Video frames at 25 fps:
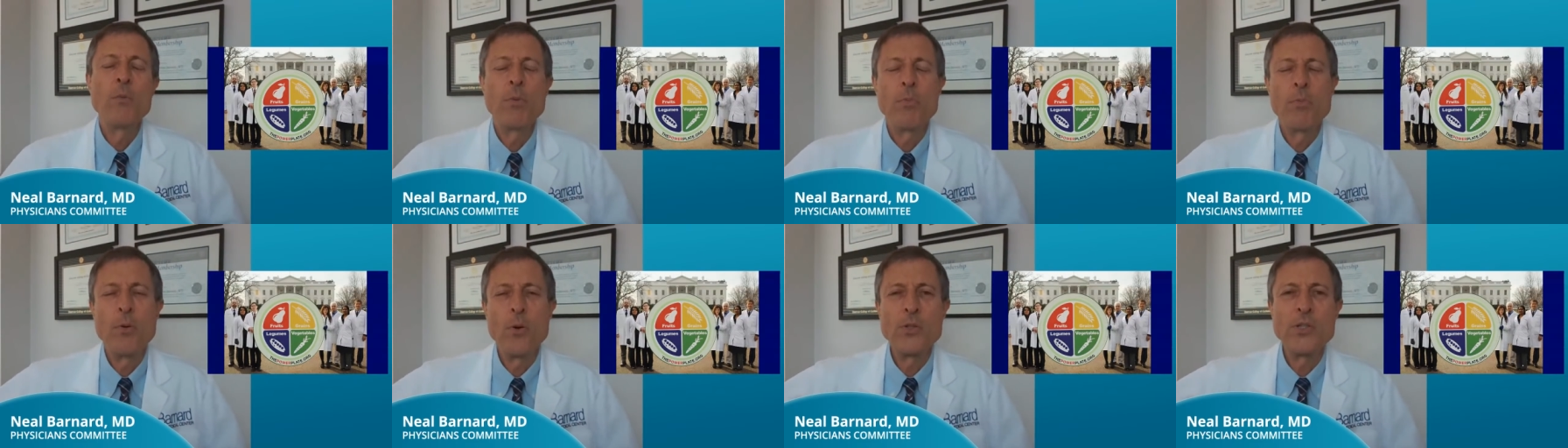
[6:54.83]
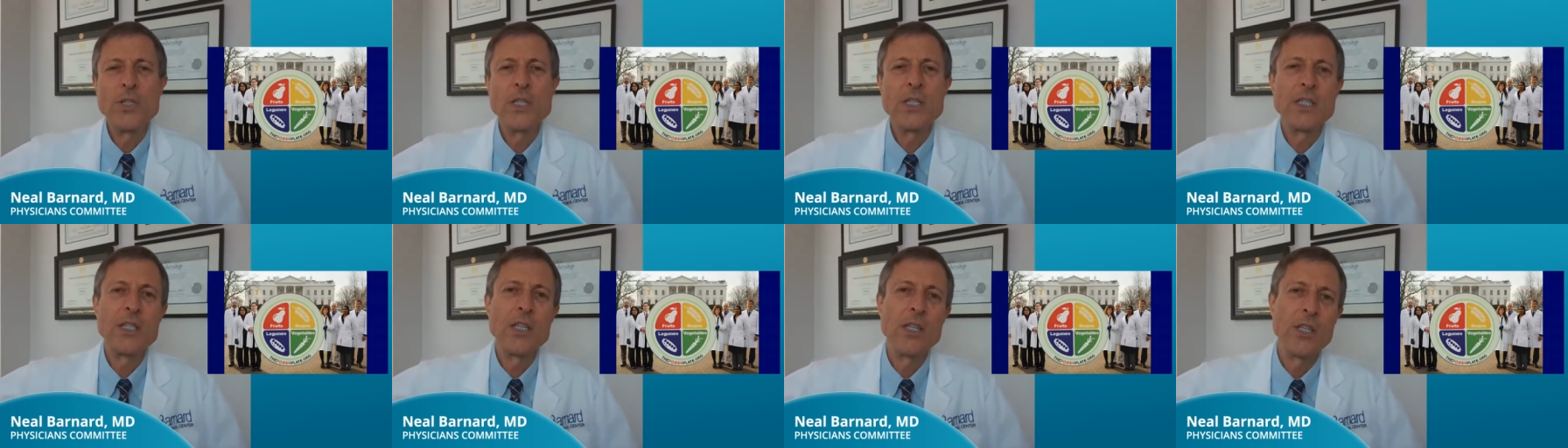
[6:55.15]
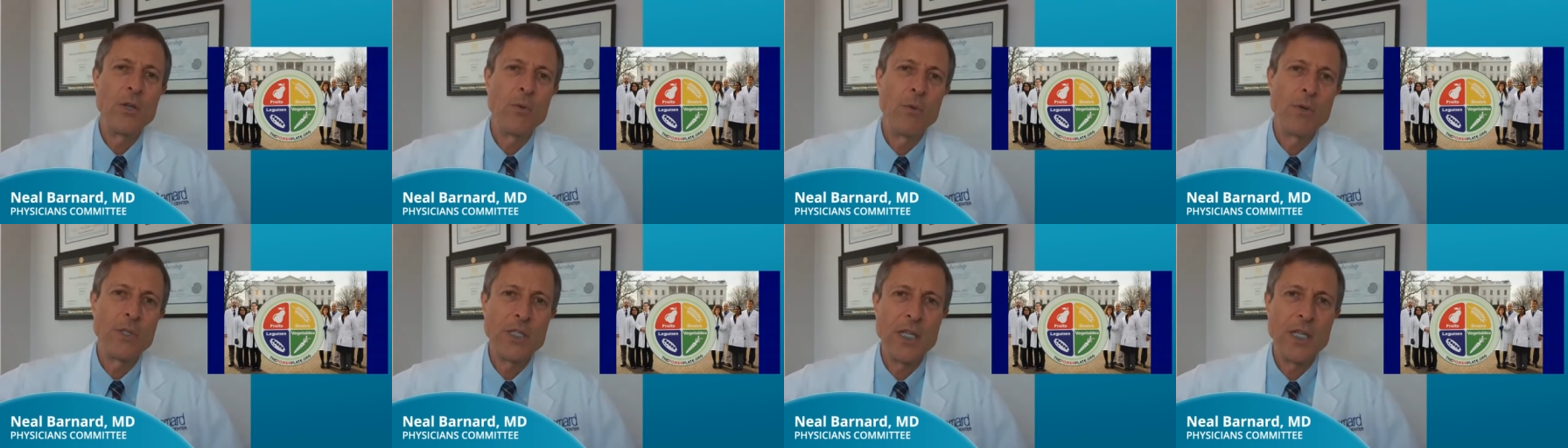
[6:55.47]
We proposed this
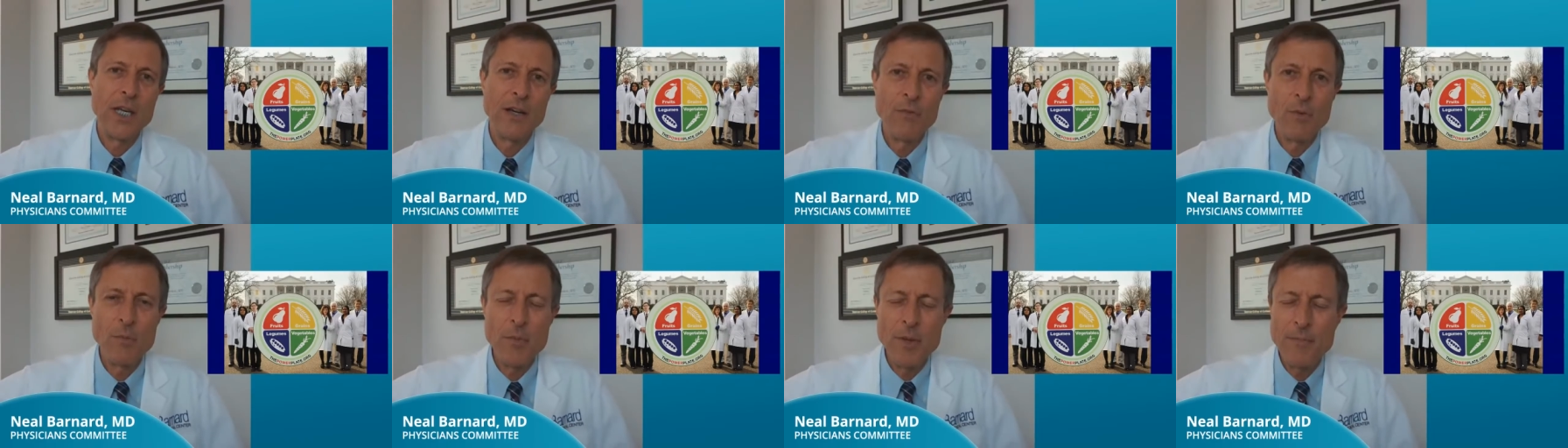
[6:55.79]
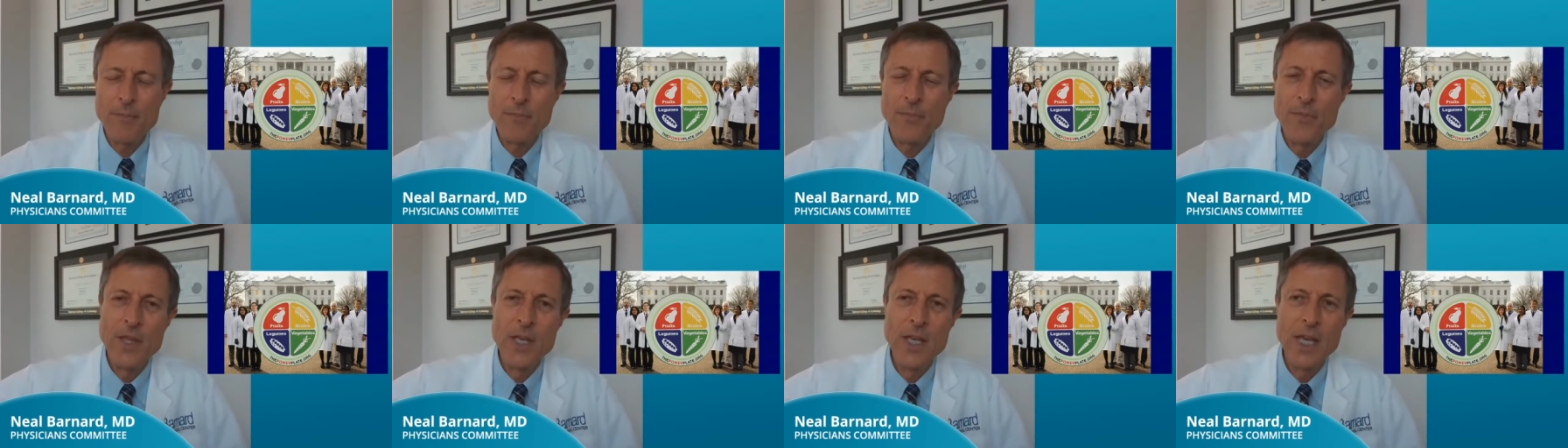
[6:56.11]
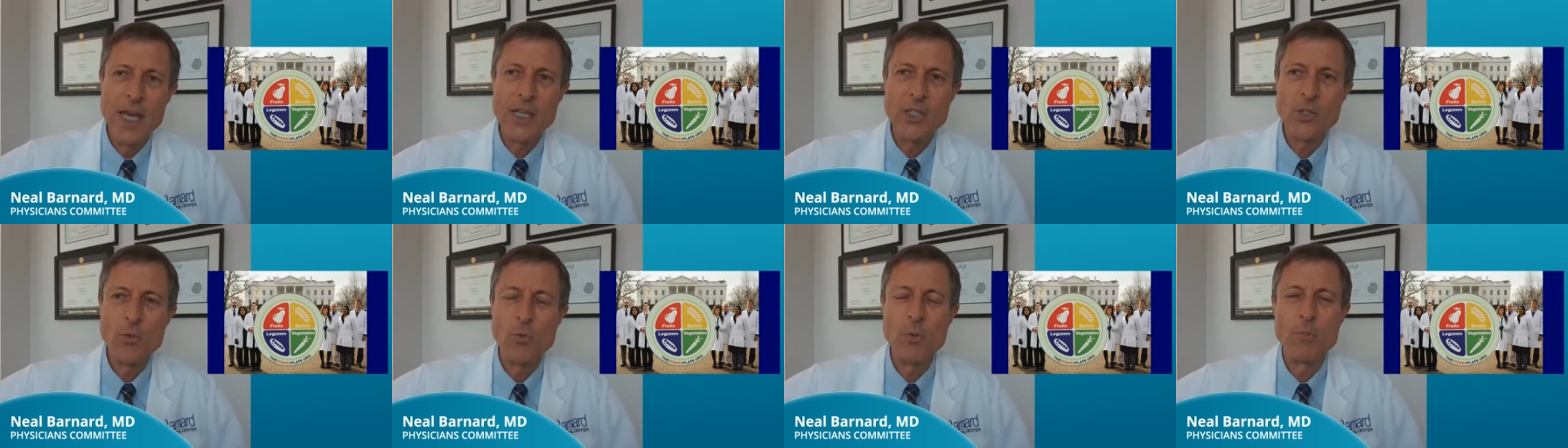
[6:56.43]
to the US government
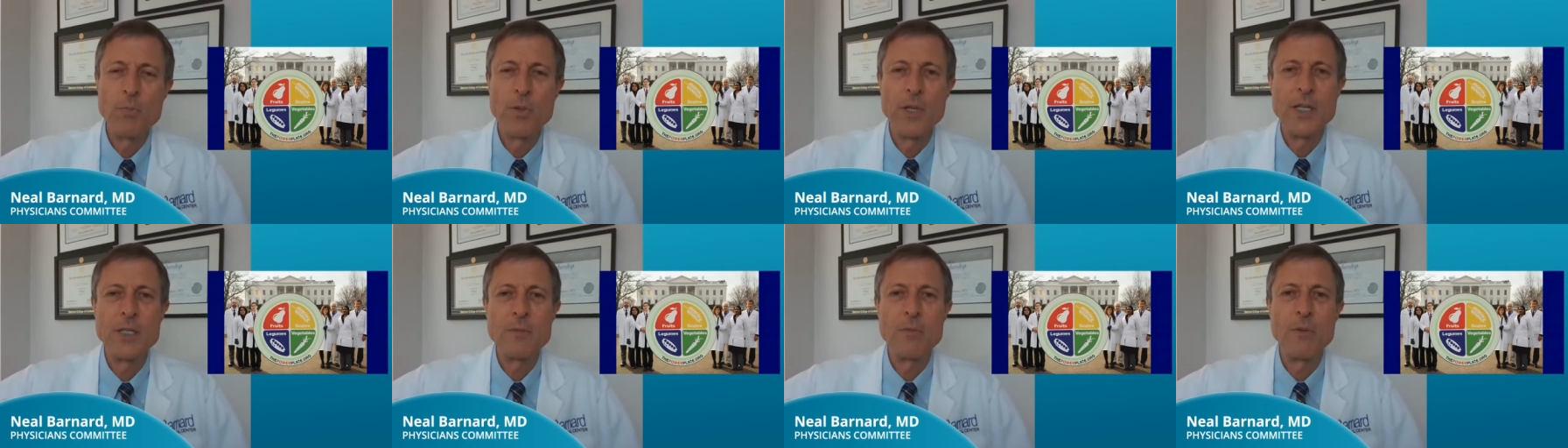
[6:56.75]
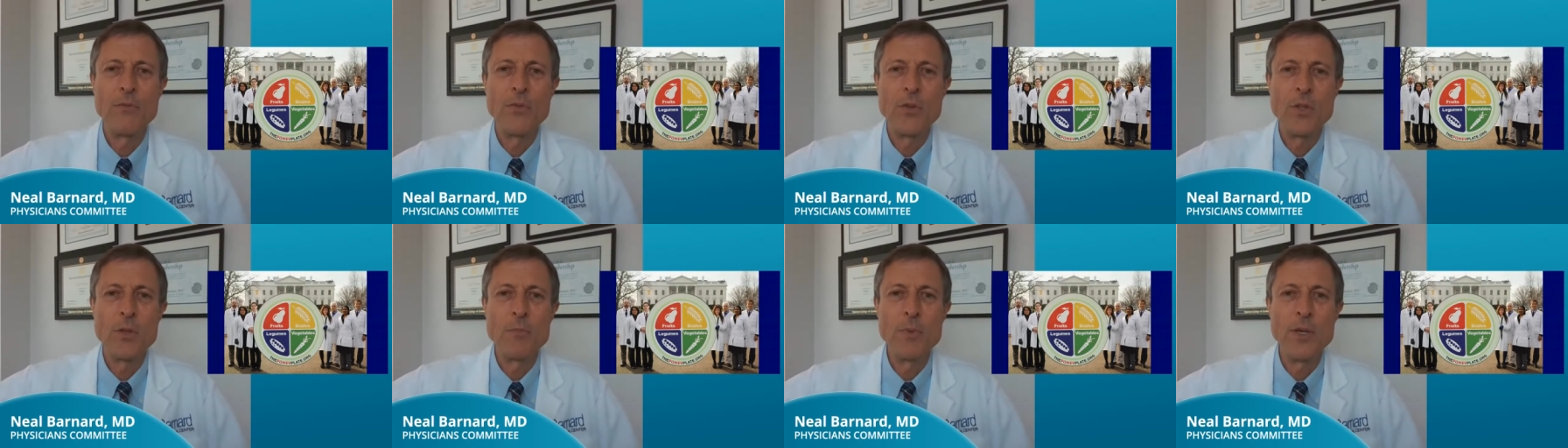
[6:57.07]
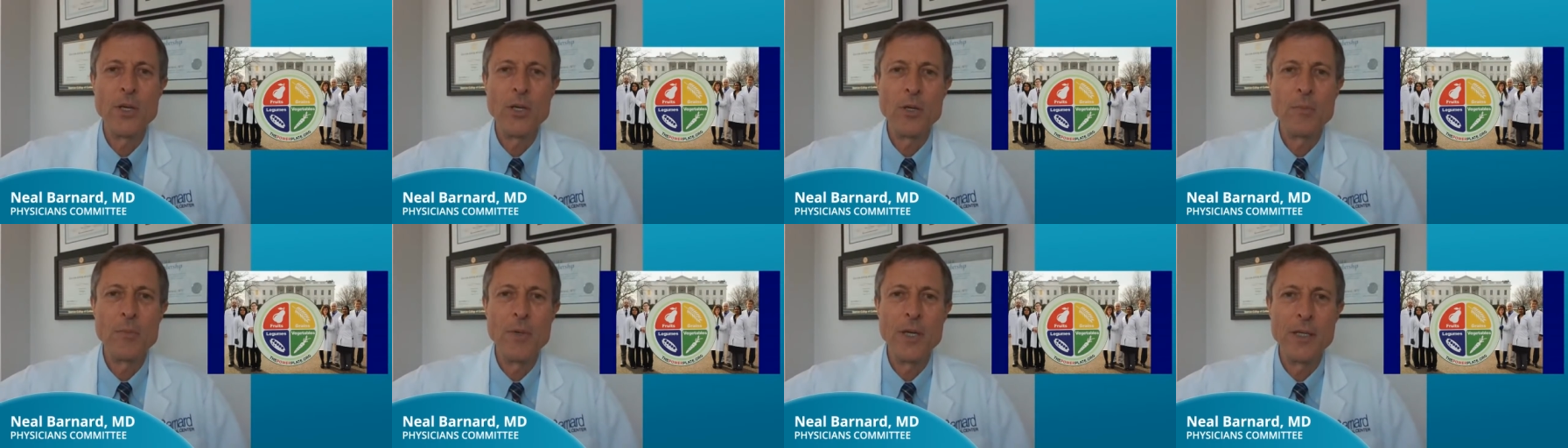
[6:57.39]
as a replacement for the
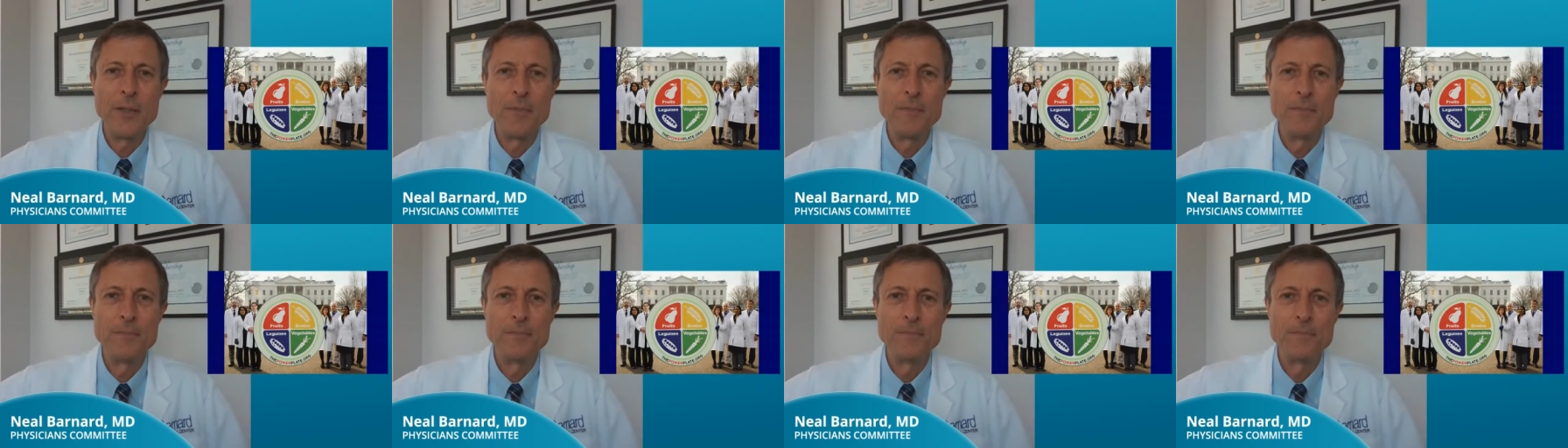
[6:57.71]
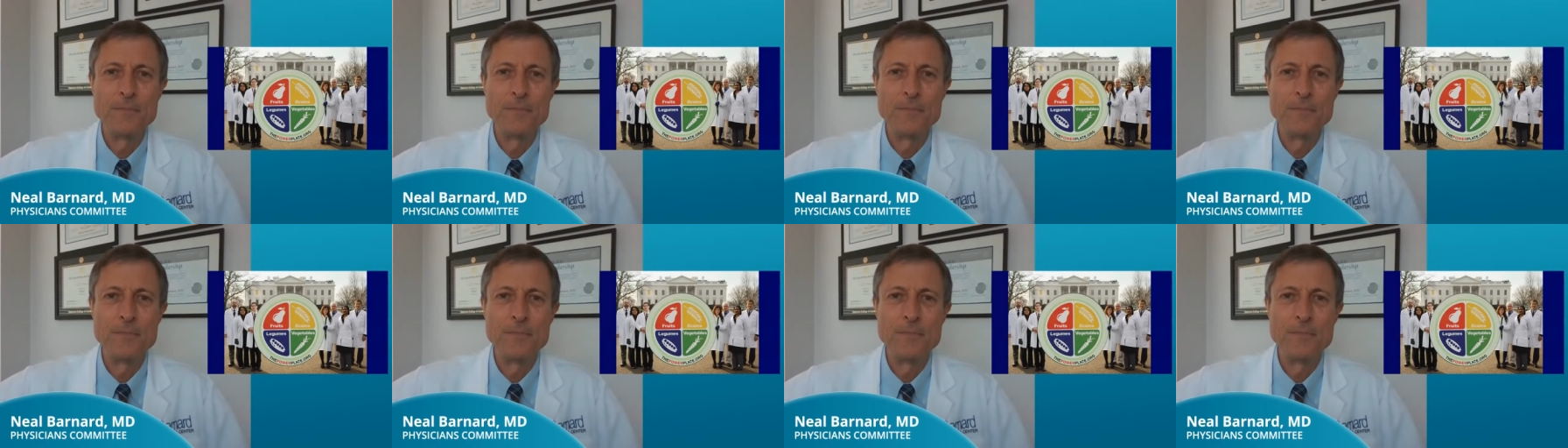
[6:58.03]
pyramid.